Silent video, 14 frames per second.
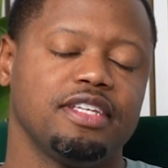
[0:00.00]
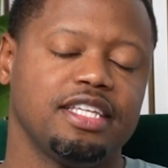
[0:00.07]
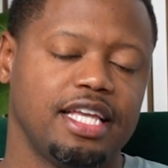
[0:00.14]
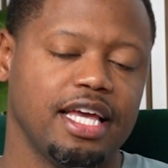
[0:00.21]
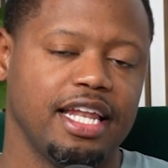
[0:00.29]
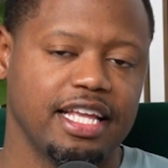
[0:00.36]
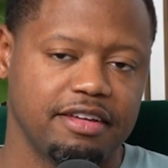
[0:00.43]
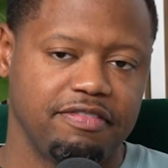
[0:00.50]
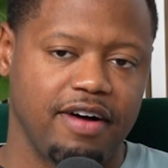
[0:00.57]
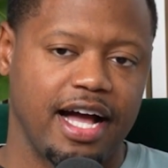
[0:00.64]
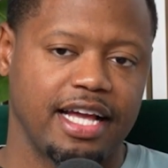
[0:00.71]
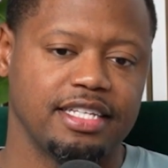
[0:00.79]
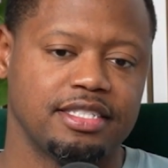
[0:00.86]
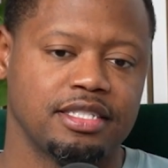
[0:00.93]
getting
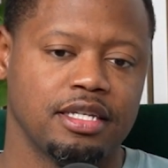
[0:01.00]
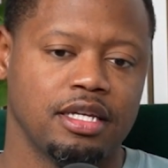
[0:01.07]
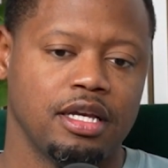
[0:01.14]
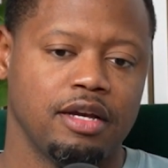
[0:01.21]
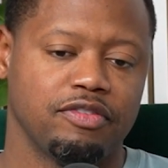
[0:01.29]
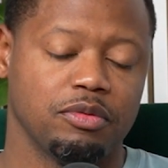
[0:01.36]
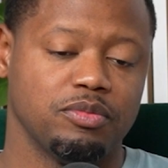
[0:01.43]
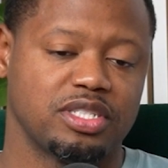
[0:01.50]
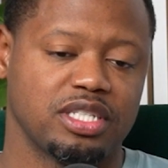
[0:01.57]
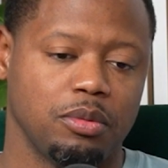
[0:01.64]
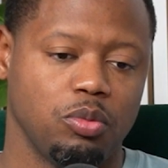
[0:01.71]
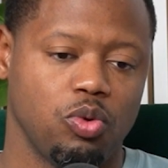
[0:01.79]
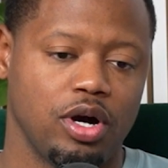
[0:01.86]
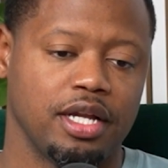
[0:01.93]
advice from
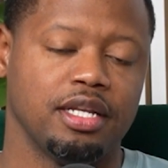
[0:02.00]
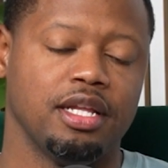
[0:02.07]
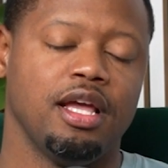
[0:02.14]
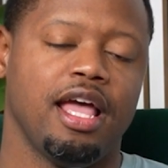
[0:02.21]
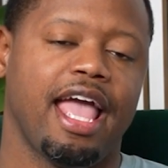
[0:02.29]
someone,